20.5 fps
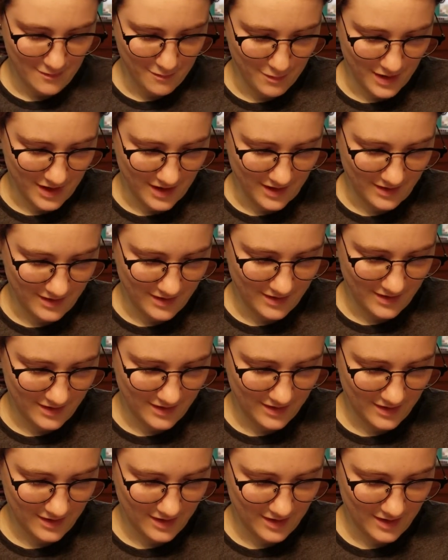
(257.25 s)
but
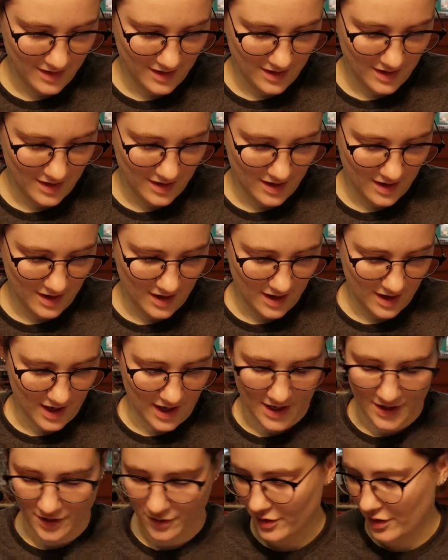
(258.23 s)

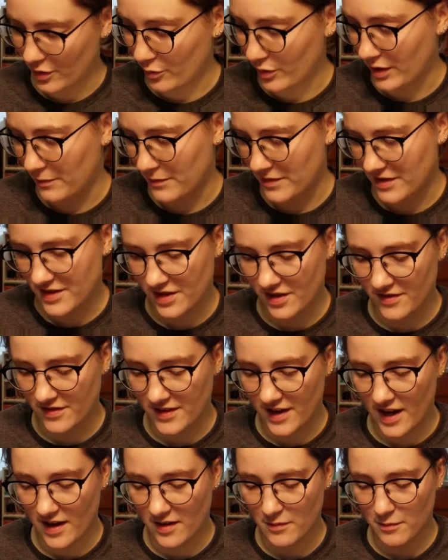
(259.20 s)
I don't know when I'm going to start
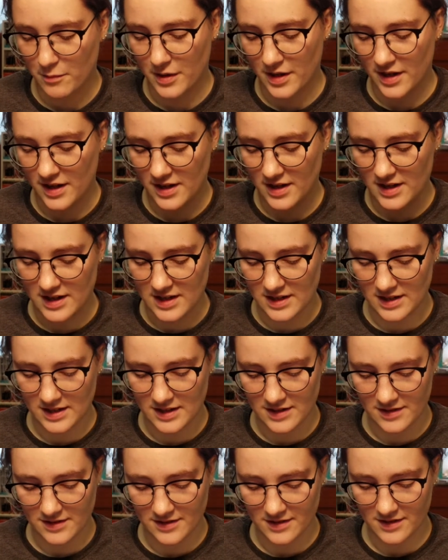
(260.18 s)
that, but it
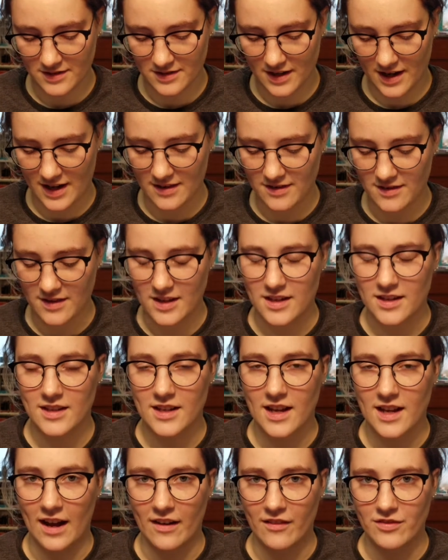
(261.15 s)
is, I think,
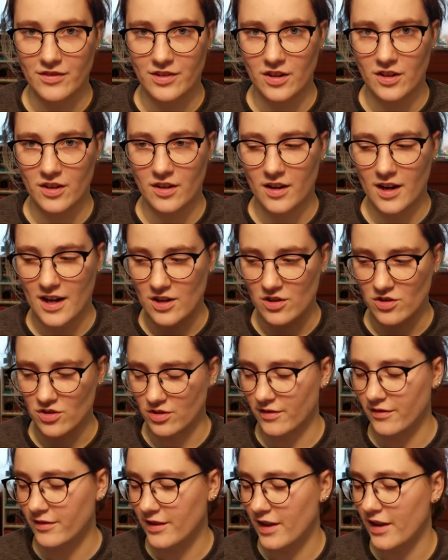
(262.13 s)
after
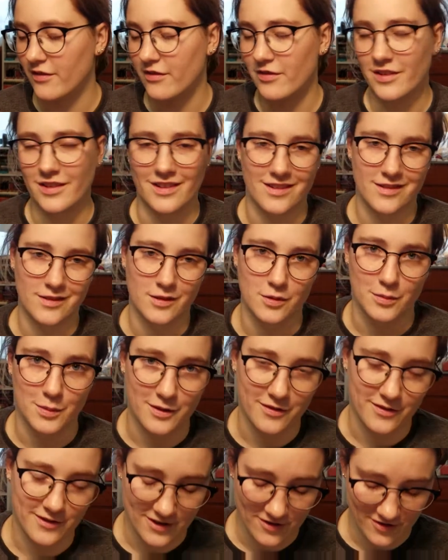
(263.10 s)
Angel of Love, and I don't know when I
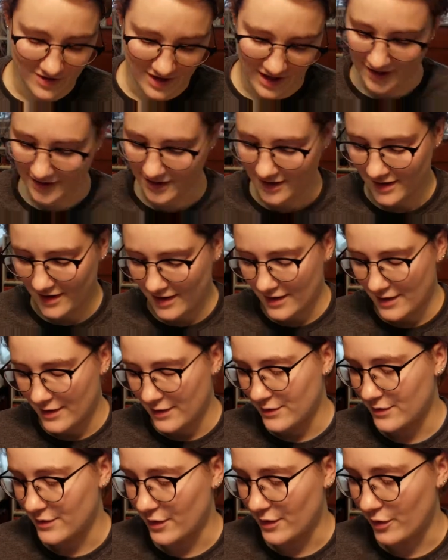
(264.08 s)
finish that,
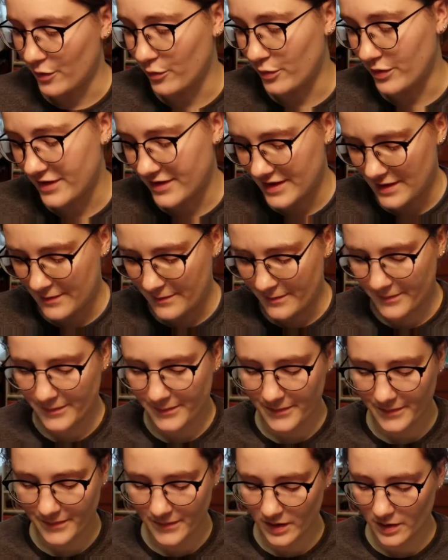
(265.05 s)
so we'll see.
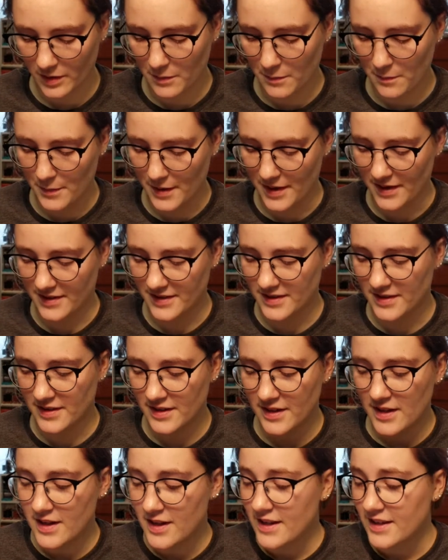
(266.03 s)
But
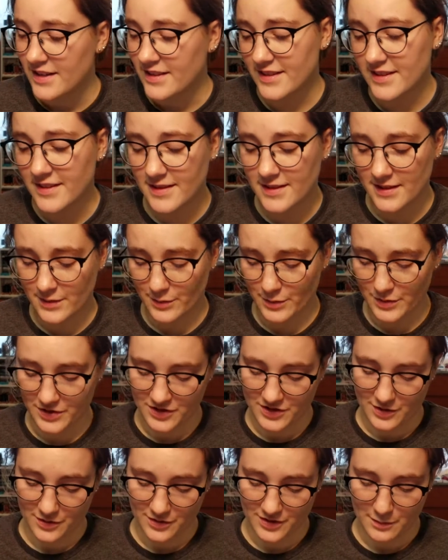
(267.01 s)
since this
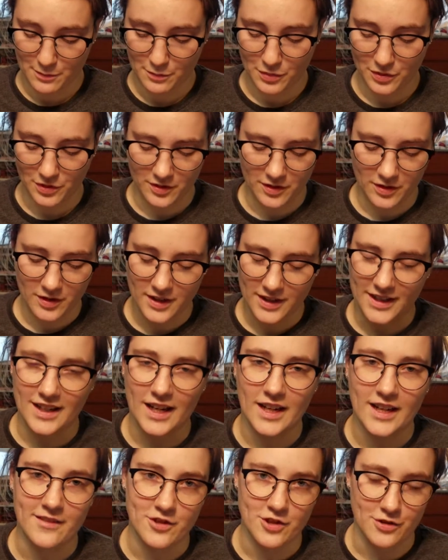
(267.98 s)
one's so simple, and I
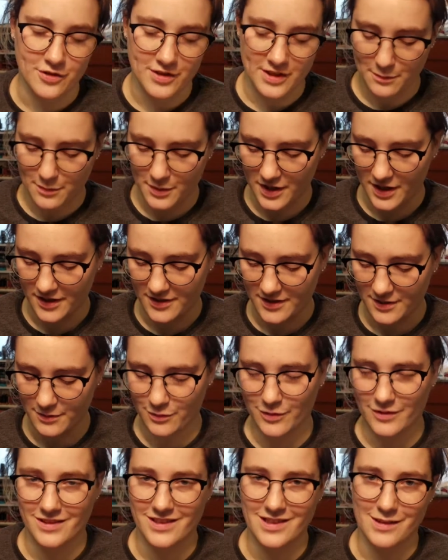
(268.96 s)
kind of chose it because,
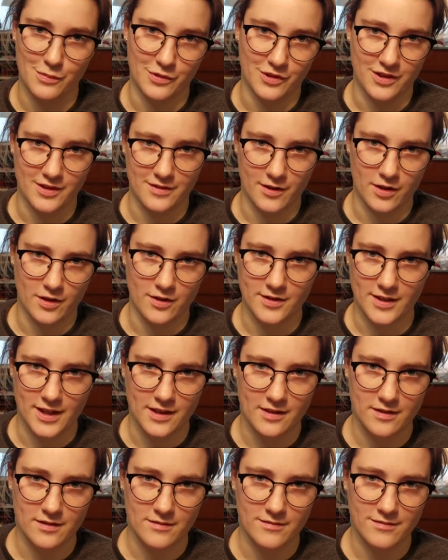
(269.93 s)
well, simple as far as
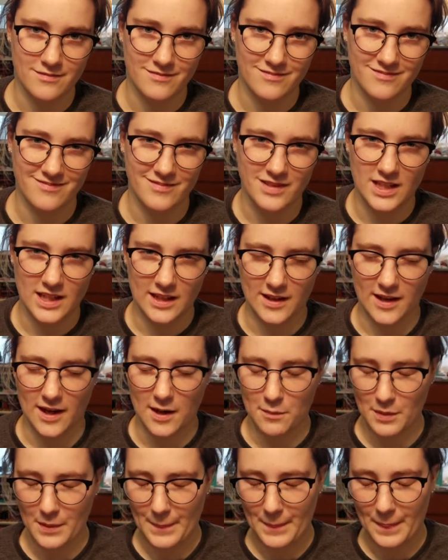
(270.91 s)
like kitting
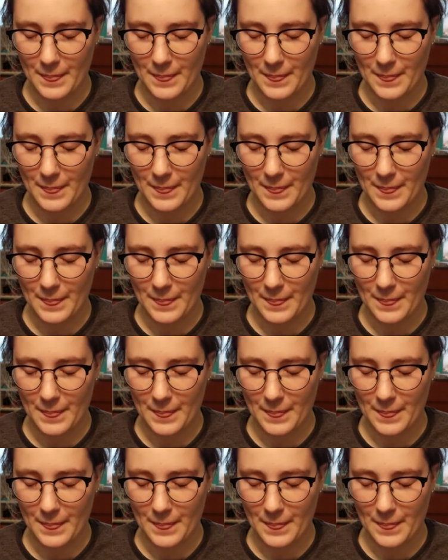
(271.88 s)
up,